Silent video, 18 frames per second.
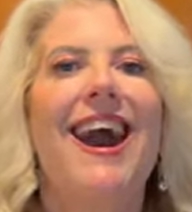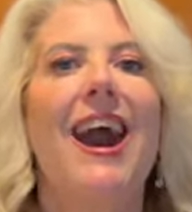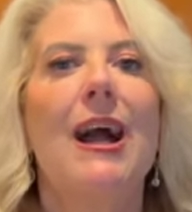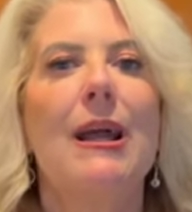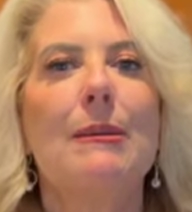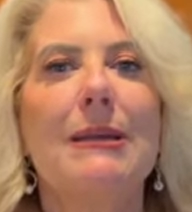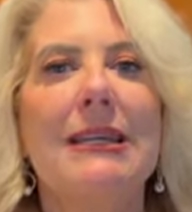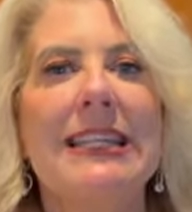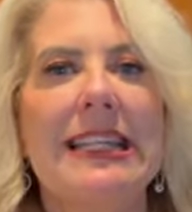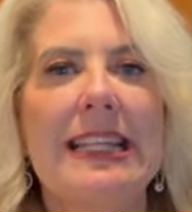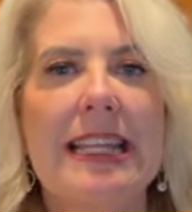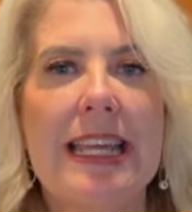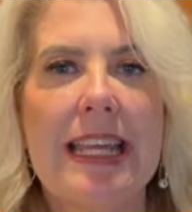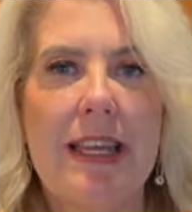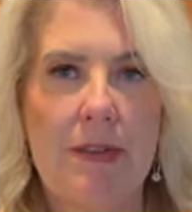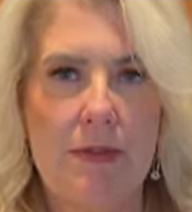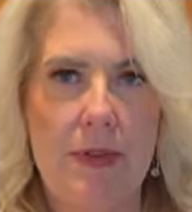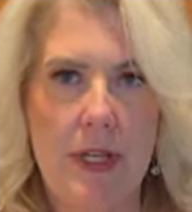I'm going to
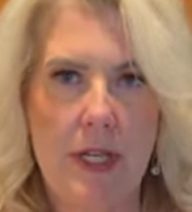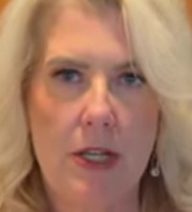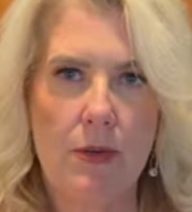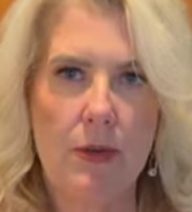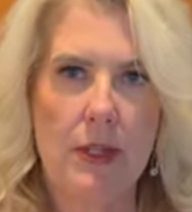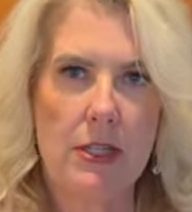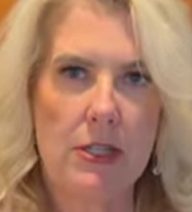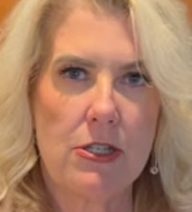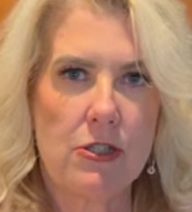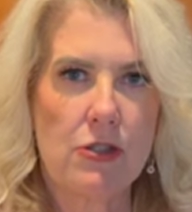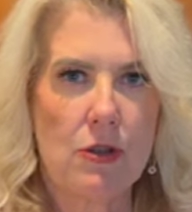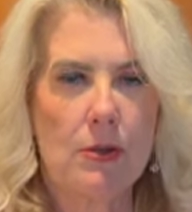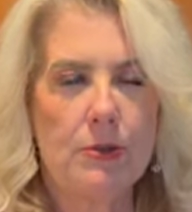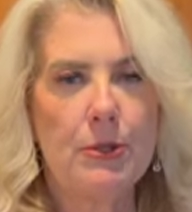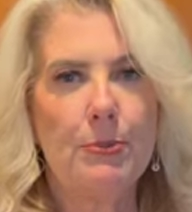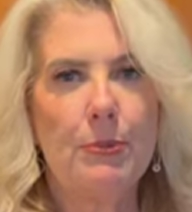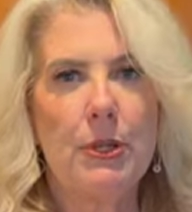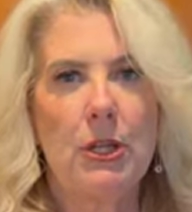link a video in the
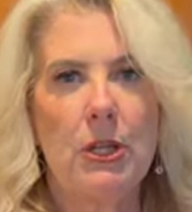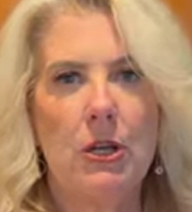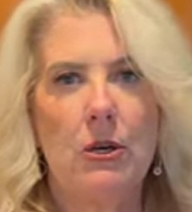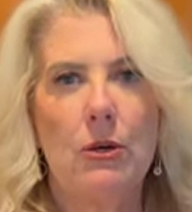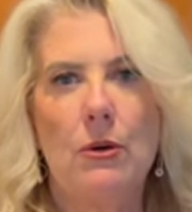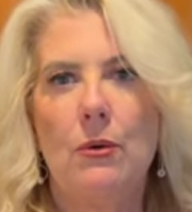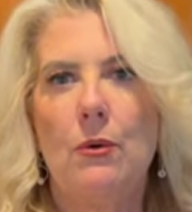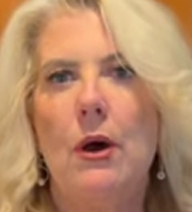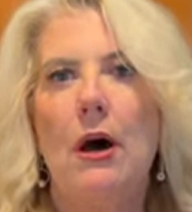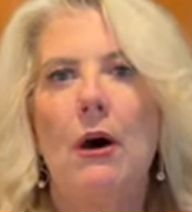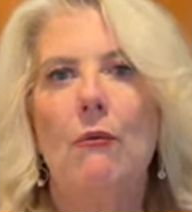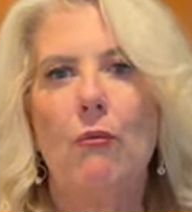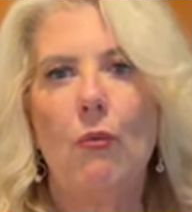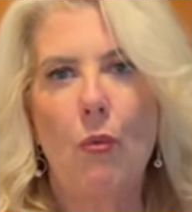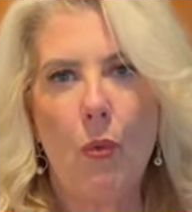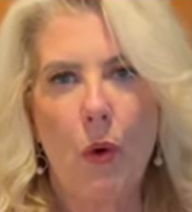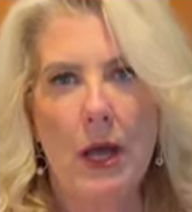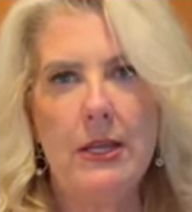description below of
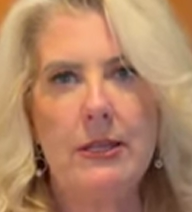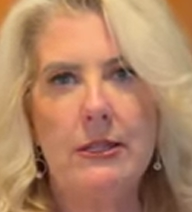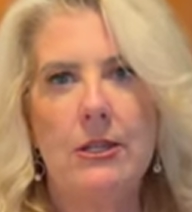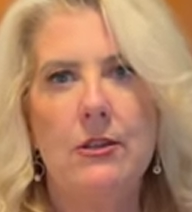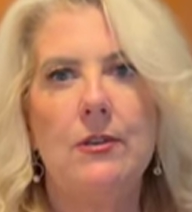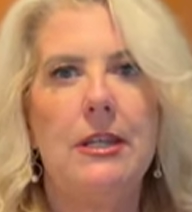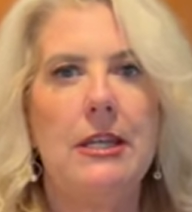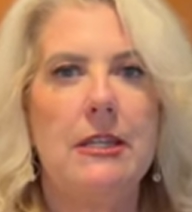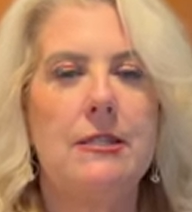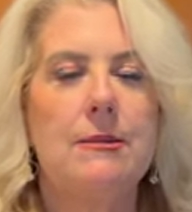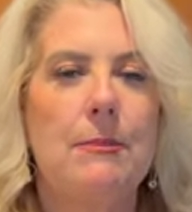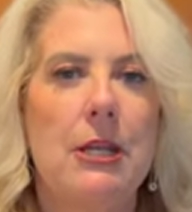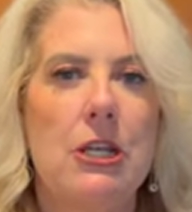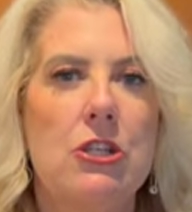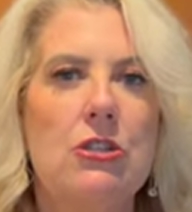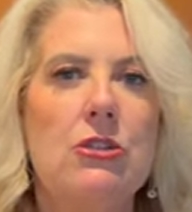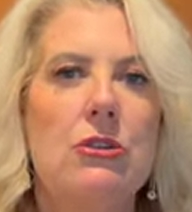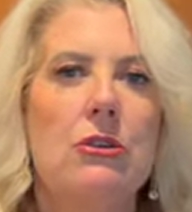what you need to
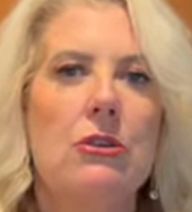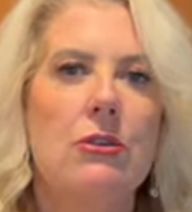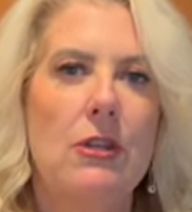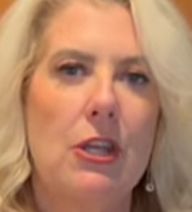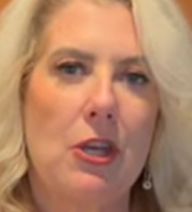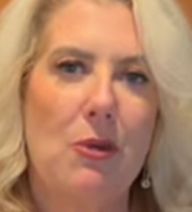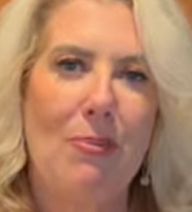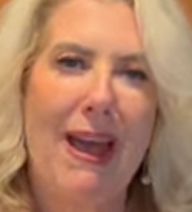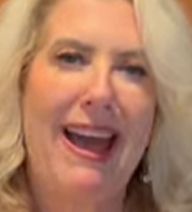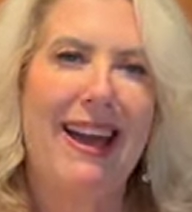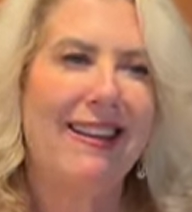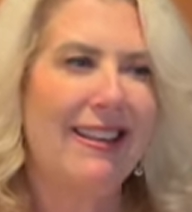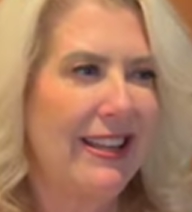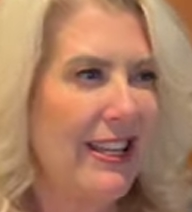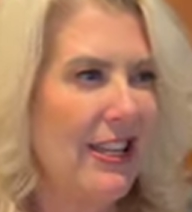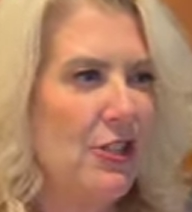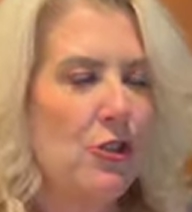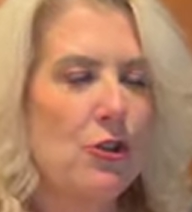make sure that you pack
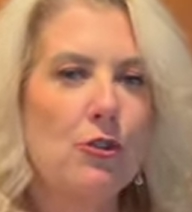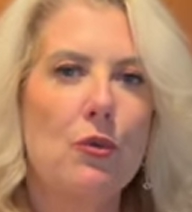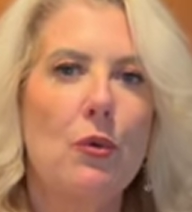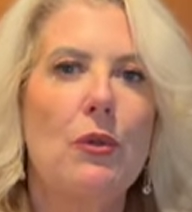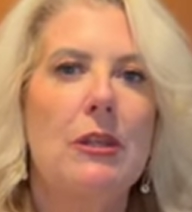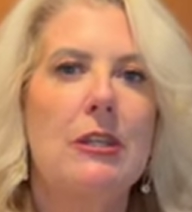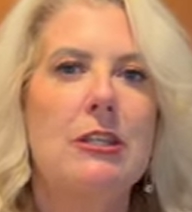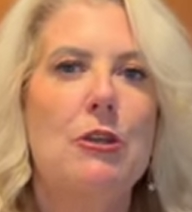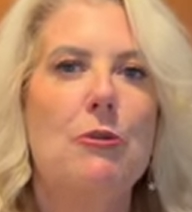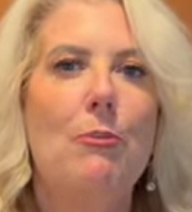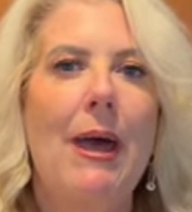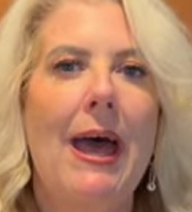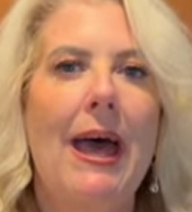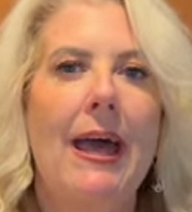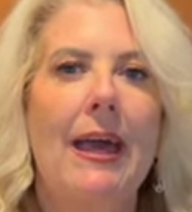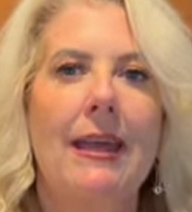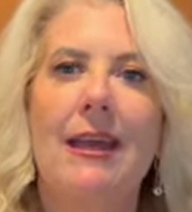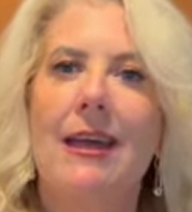like in your toiletry
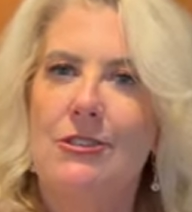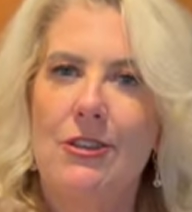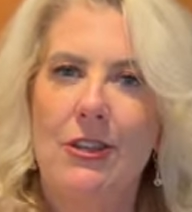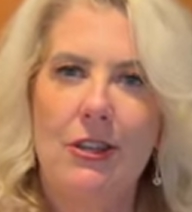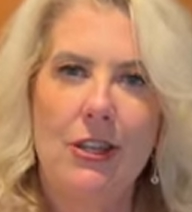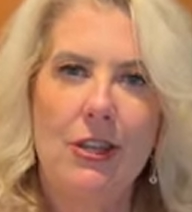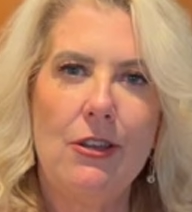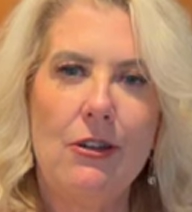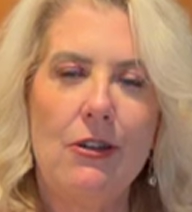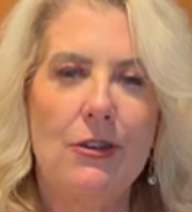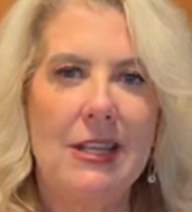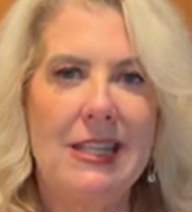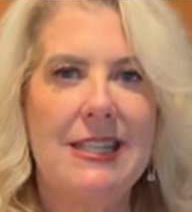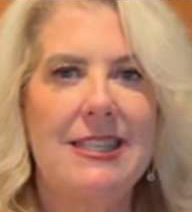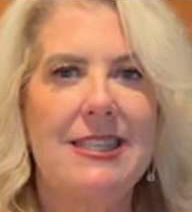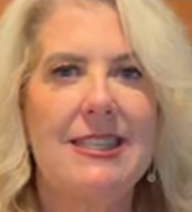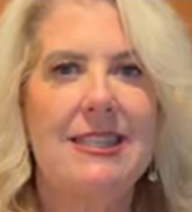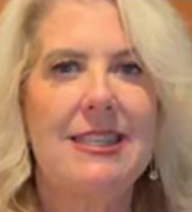bag so that you don't get
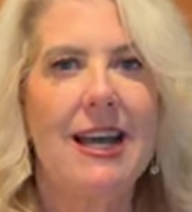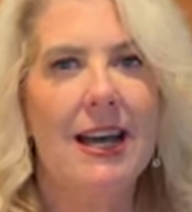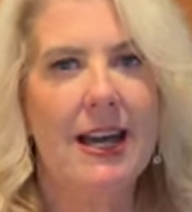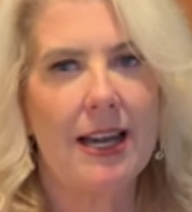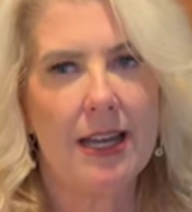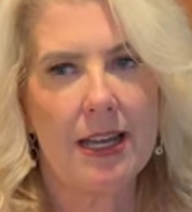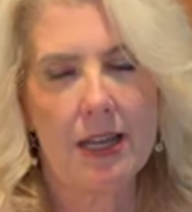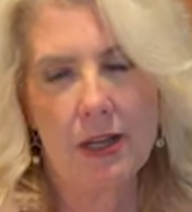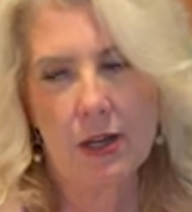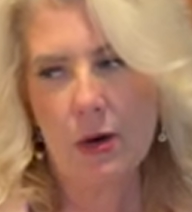stuck